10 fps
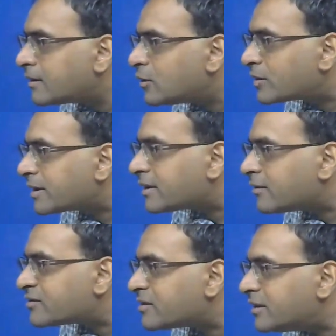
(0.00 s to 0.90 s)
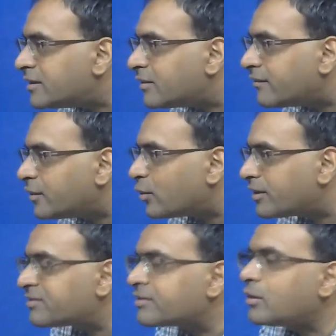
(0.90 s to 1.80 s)
Okay, now it's 31
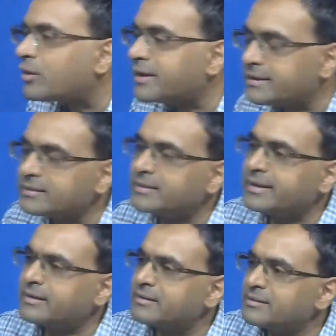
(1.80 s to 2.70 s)
viewers. Okay, great.